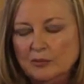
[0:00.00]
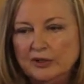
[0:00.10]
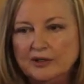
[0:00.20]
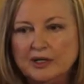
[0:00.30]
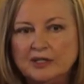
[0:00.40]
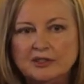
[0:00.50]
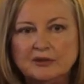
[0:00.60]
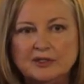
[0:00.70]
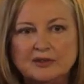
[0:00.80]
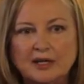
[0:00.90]
put a gun
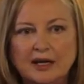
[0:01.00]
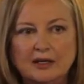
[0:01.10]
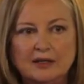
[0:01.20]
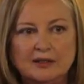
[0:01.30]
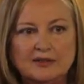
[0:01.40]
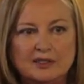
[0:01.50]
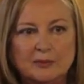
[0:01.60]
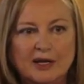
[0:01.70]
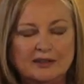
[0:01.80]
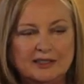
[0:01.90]
to his head and
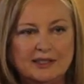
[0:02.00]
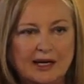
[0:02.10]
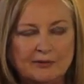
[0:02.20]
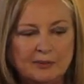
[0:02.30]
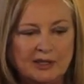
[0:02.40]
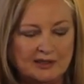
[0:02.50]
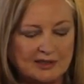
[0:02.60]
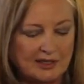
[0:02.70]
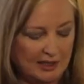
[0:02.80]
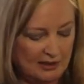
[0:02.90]
systematically to every
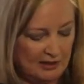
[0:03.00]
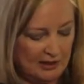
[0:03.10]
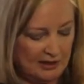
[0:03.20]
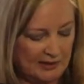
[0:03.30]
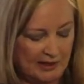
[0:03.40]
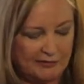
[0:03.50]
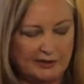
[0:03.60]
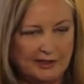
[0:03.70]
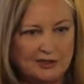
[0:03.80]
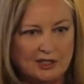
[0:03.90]
man's head in that
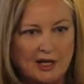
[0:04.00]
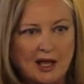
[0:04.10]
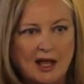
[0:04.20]
village,